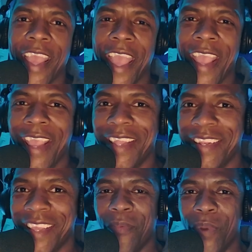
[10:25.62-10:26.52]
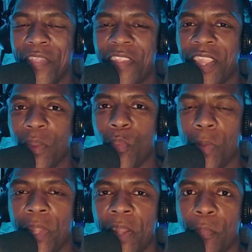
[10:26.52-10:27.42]
And when the
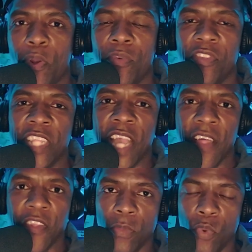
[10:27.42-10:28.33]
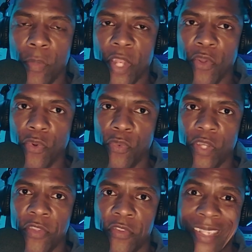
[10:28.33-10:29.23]
woman approached the other woman who
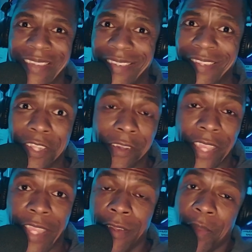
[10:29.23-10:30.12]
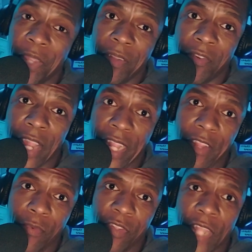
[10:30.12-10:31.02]
was just looking, I mean, granted,
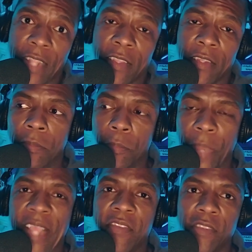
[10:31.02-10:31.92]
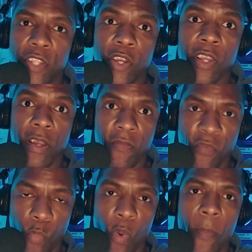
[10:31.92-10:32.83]
it was not the best look
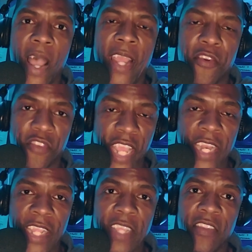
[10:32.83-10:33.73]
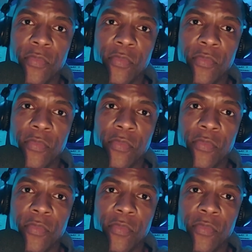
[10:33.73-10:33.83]
from what my understanding is.